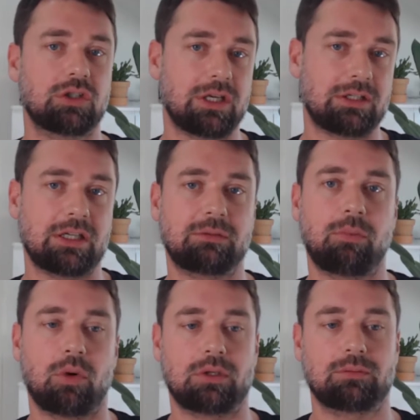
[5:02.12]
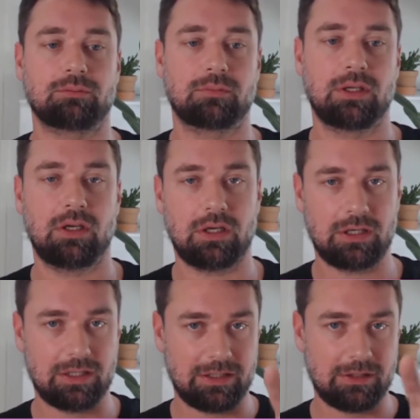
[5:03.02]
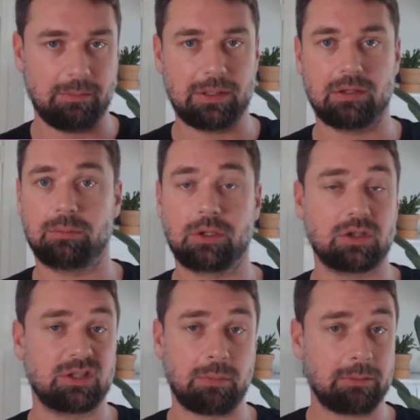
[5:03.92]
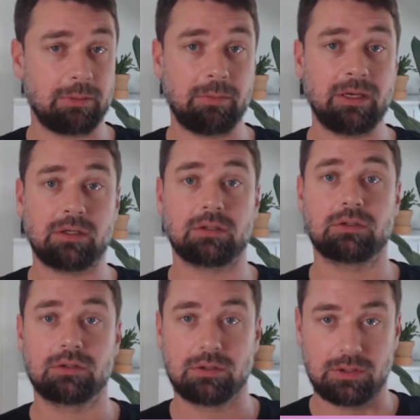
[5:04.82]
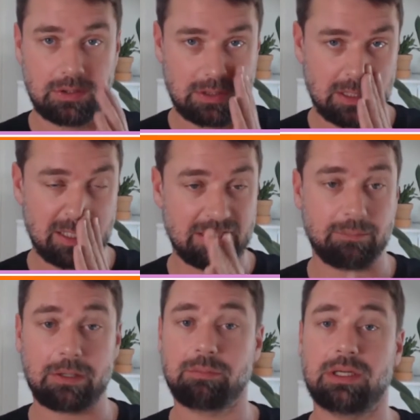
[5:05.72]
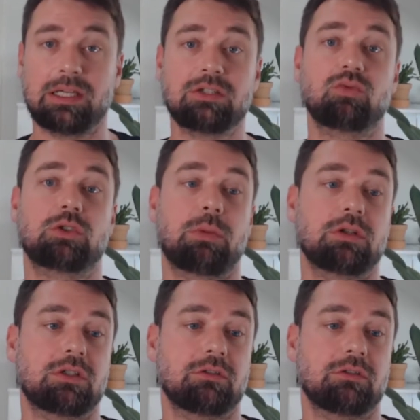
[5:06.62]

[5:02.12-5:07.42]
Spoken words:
that point in the middle because it might be bended and it might be less responsive.